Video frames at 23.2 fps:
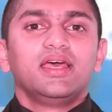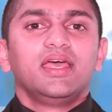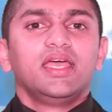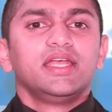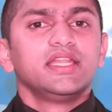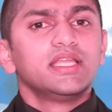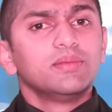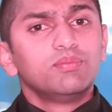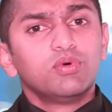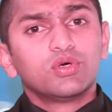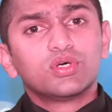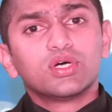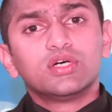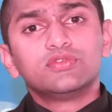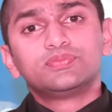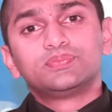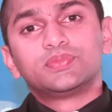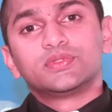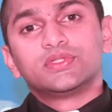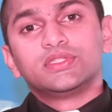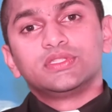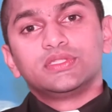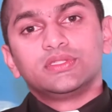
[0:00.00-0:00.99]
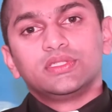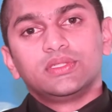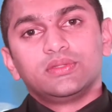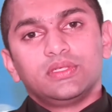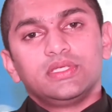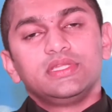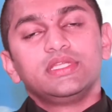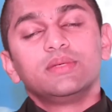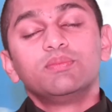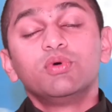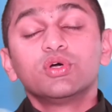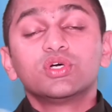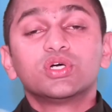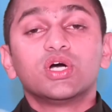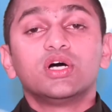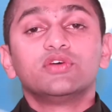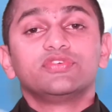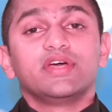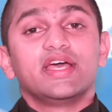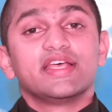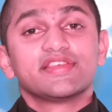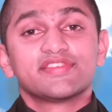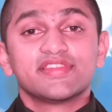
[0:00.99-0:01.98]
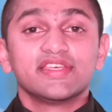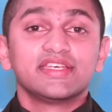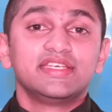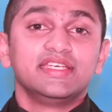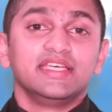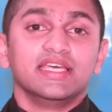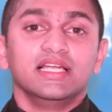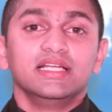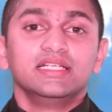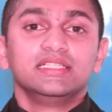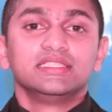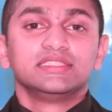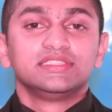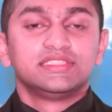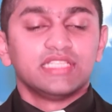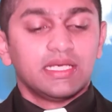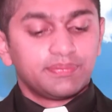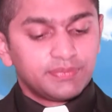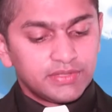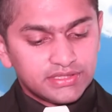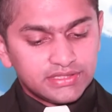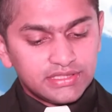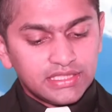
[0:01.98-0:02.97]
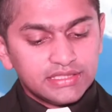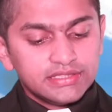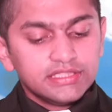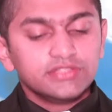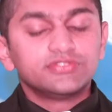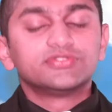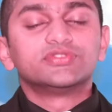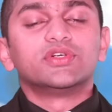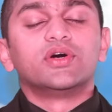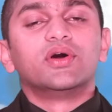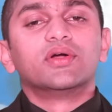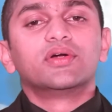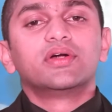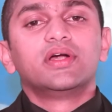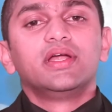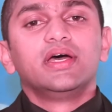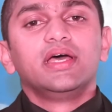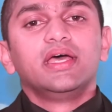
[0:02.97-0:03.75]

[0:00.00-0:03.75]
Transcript: In the book of Ezekiel chapter 34,